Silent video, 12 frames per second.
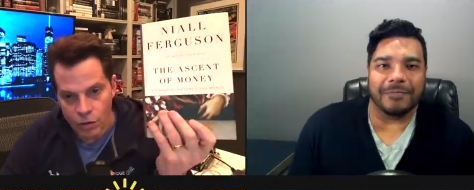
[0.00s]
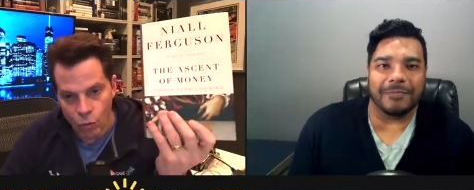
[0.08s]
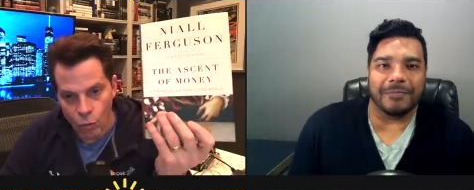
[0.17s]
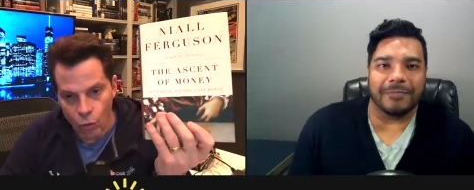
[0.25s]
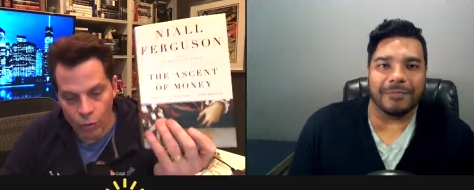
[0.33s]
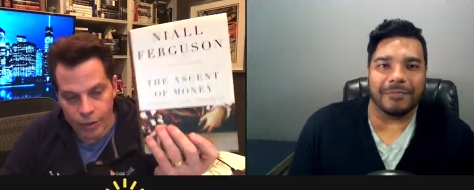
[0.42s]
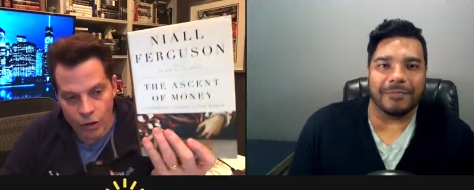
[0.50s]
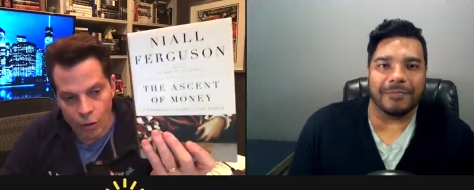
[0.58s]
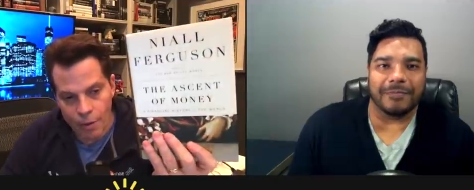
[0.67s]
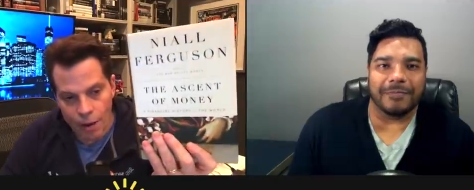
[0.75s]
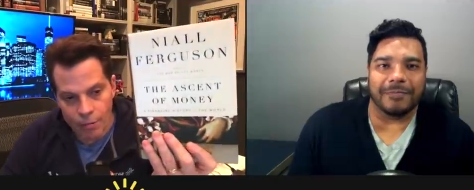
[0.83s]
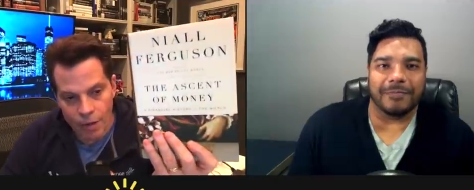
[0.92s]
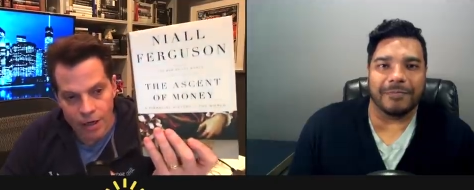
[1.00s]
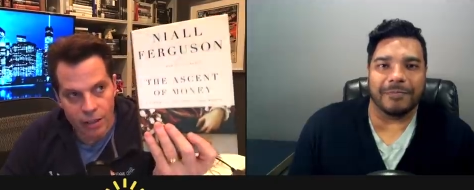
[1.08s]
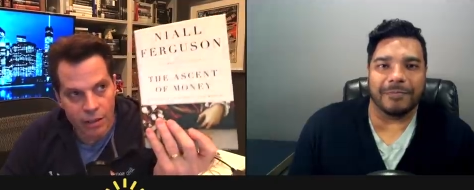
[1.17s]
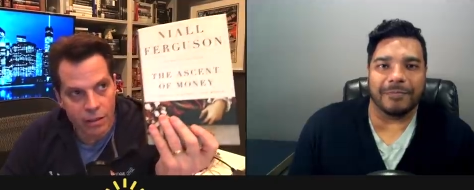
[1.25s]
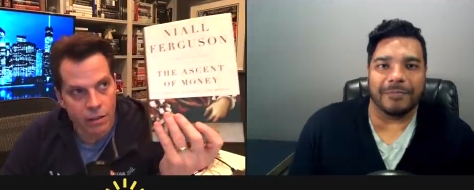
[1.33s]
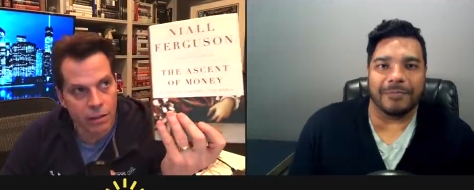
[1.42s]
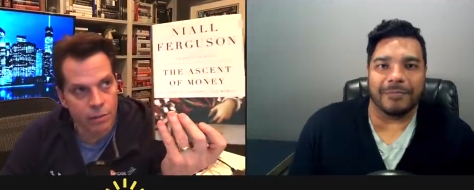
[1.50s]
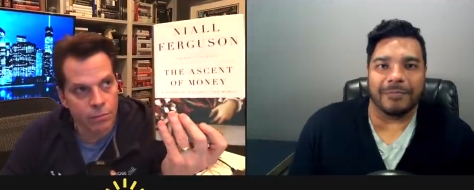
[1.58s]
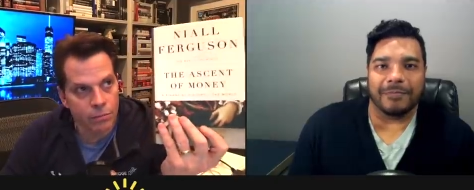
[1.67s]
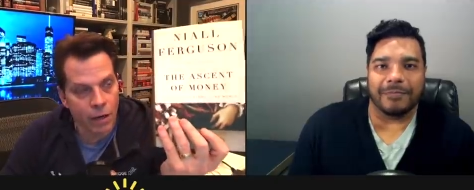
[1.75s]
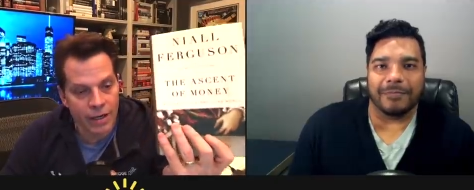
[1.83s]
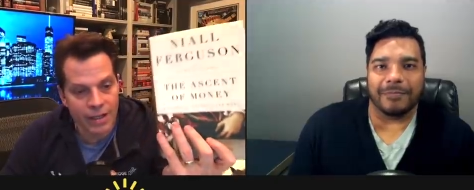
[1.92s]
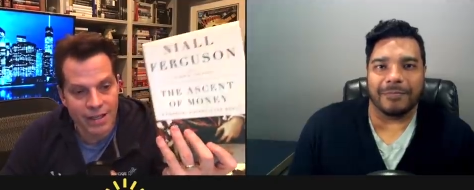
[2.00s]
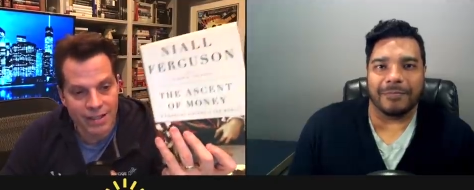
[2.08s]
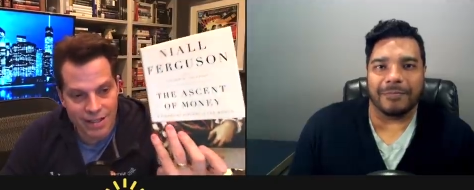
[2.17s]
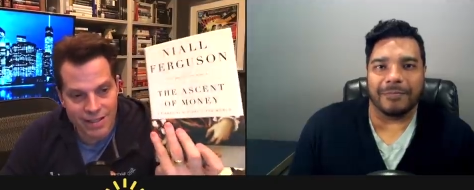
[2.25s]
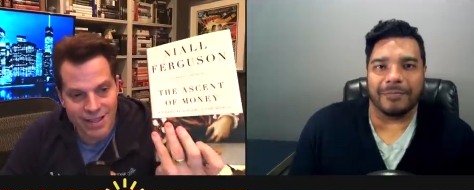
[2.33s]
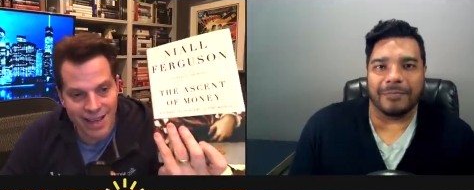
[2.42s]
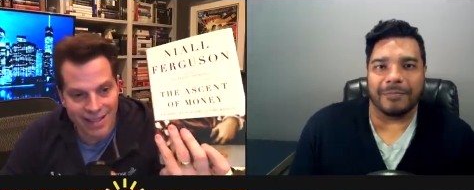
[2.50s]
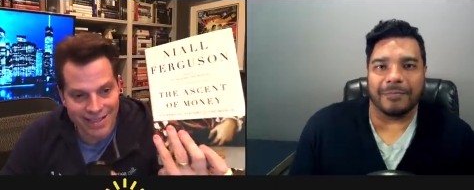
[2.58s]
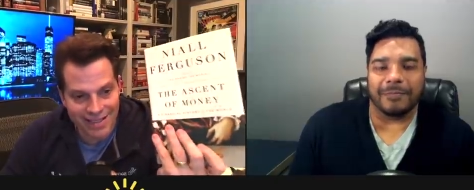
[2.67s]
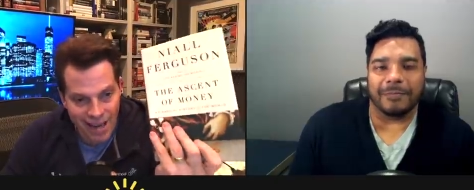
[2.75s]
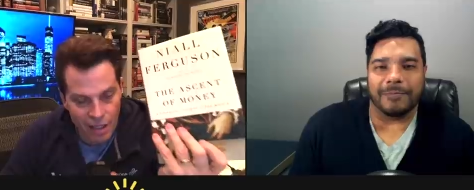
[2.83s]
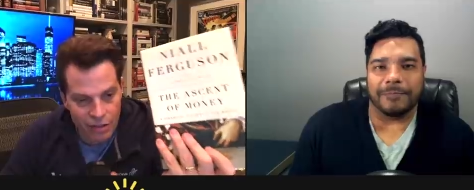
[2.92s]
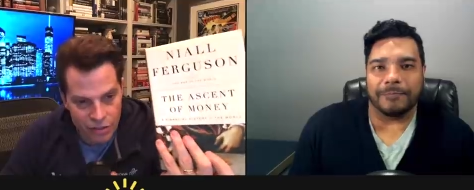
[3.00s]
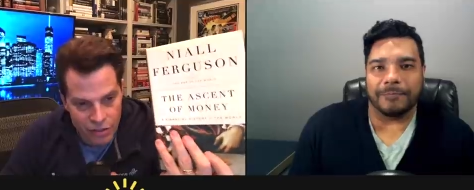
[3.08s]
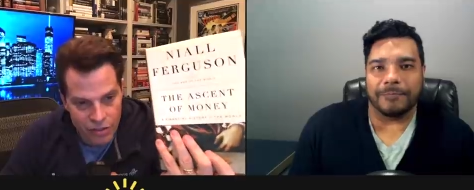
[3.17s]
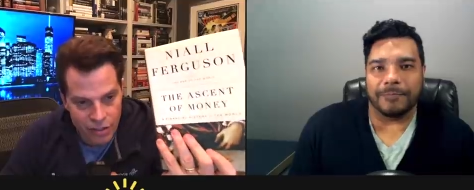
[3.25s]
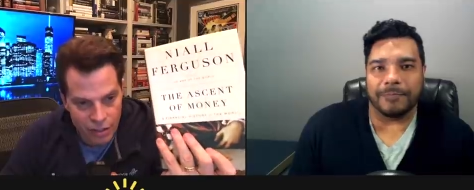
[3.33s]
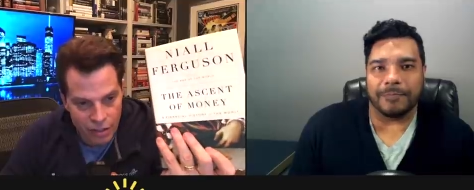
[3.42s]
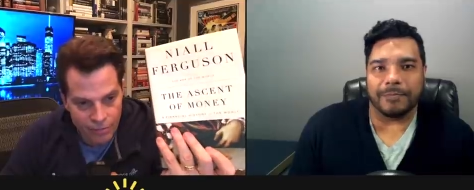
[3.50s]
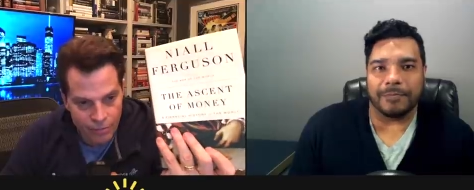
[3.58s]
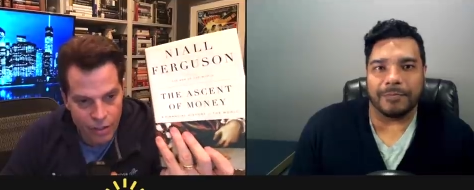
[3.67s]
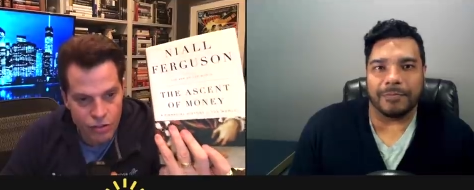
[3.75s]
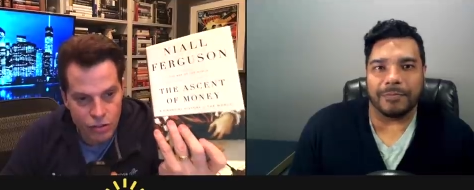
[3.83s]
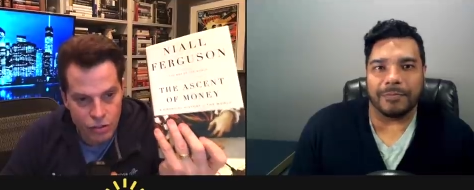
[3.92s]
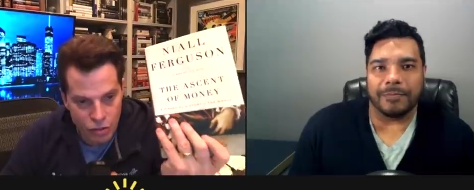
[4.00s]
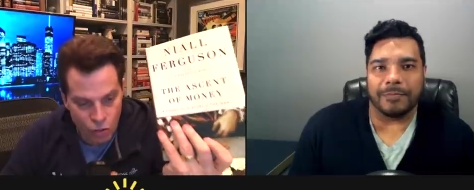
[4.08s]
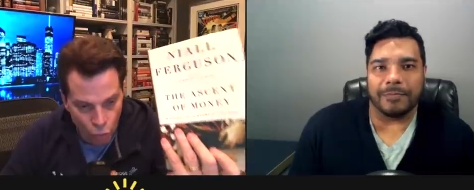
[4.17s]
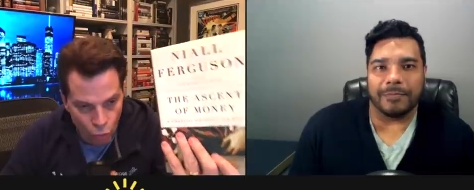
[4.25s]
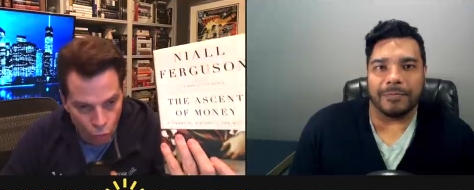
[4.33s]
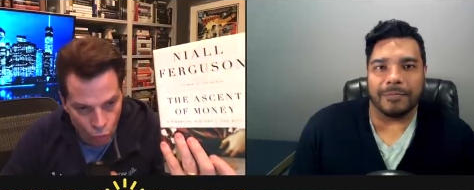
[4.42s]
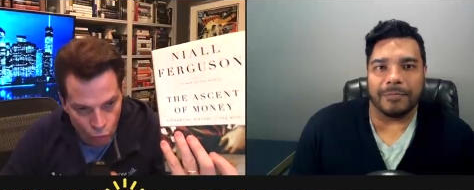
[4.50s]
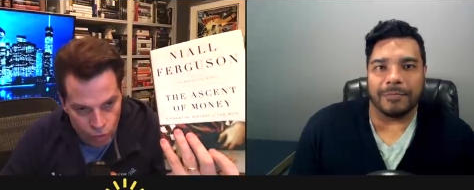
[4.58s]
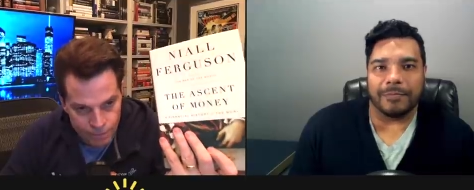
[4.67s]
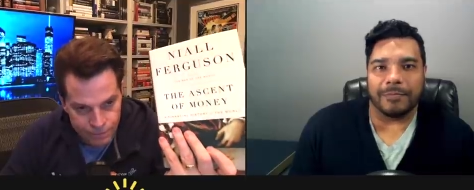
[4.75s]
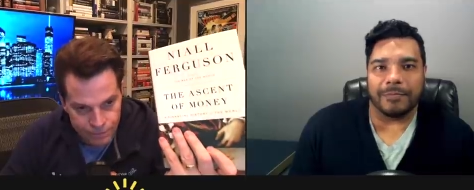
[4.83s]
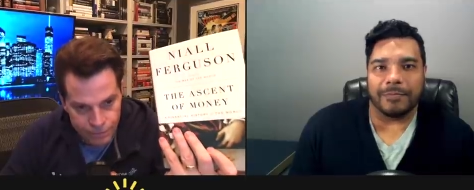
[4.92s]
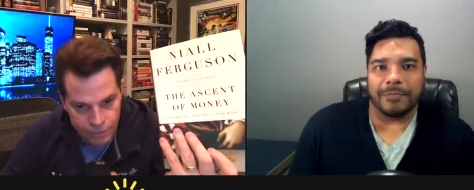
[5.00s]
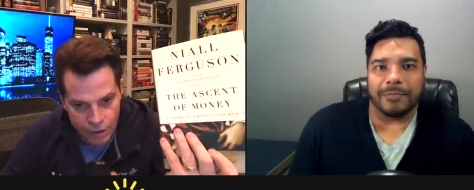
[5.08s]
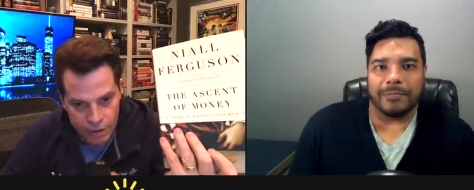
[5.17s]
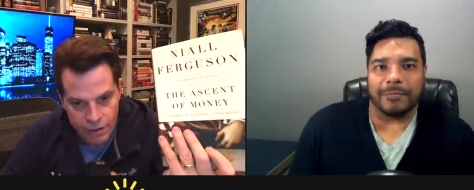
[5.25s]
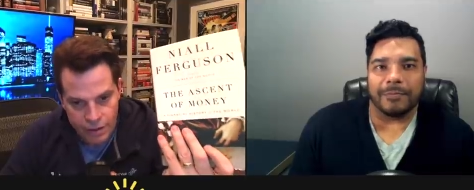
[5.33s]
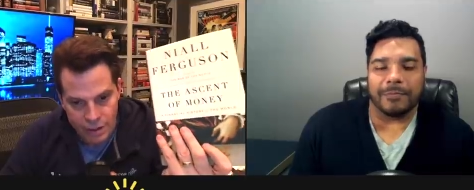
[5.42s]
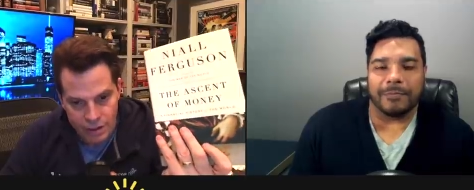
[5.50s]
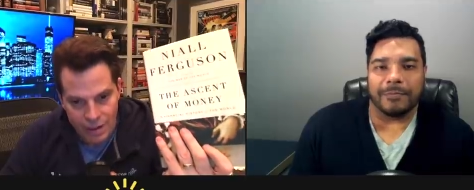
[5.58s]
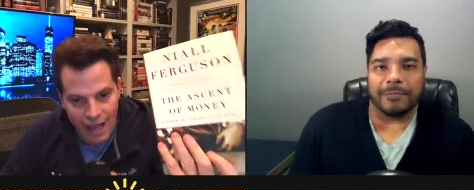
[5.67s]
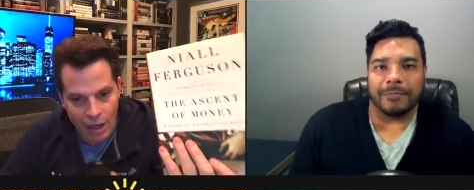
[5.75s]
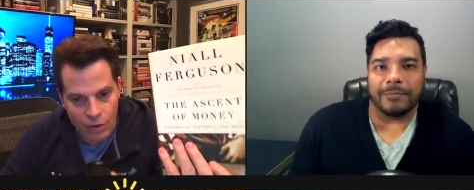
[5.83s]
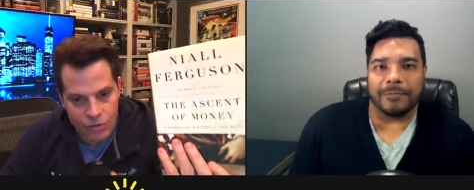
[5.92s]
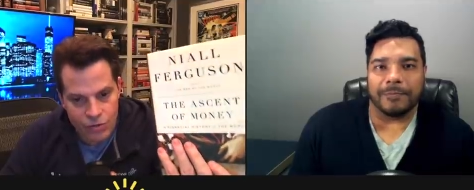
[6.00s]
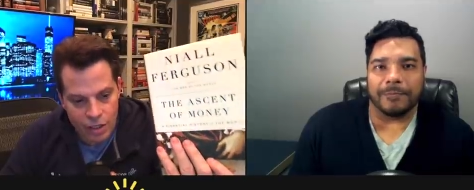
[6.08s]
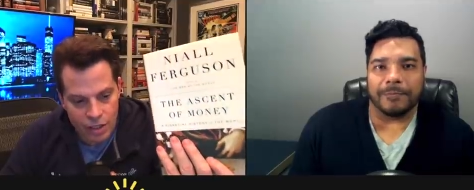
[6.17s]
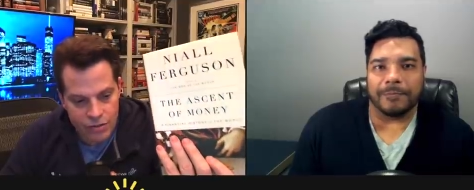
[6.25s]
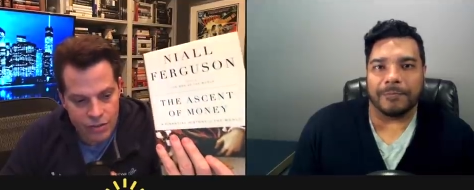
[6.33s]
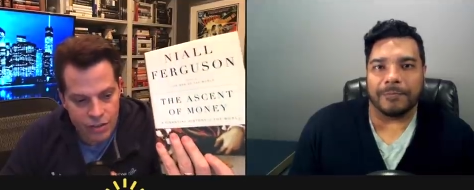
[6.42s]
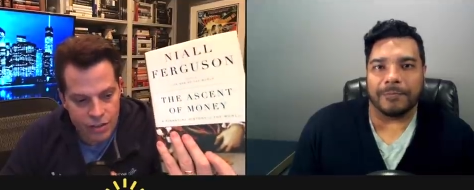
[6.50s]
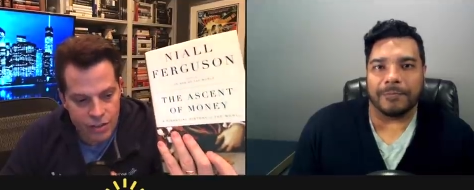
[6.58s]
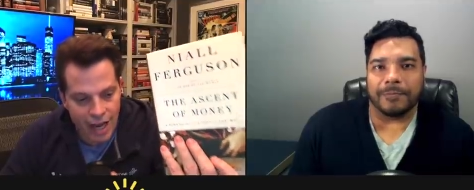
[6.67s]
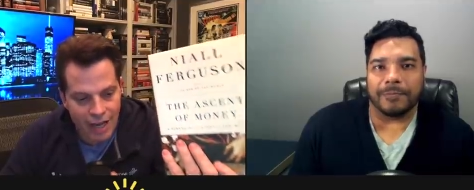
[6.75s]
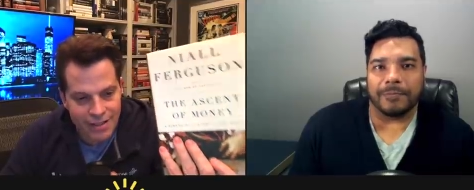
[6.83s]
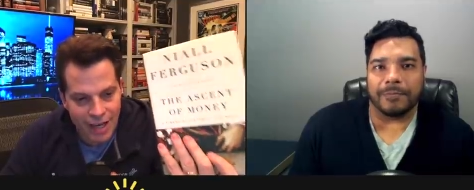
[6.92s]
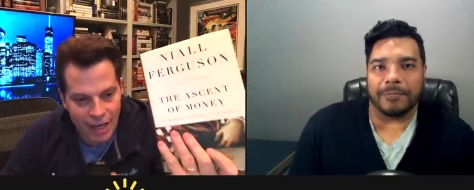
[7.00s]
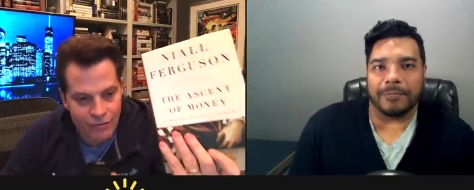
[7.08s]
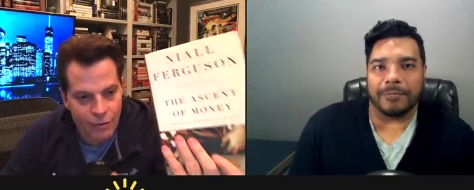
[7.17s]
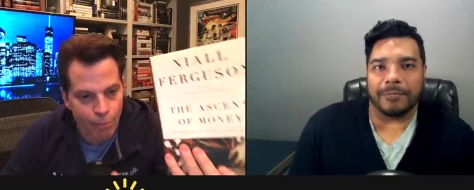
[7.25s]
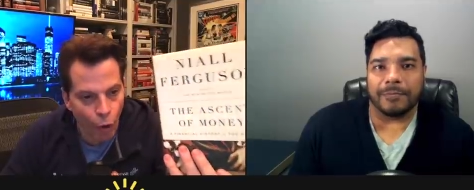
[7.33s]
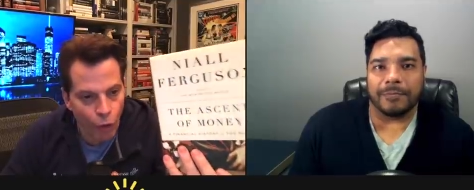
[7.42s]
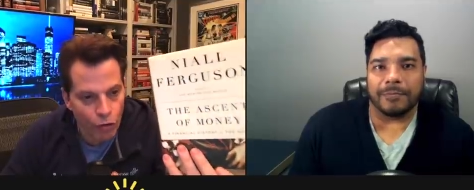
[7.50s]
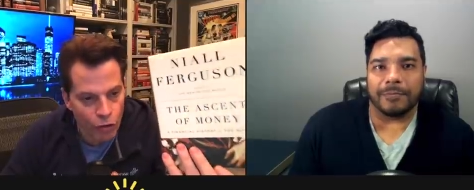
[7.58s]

Speaker 1: what do we know about money? Money is a technology, it's a tool that allows us not to have to barter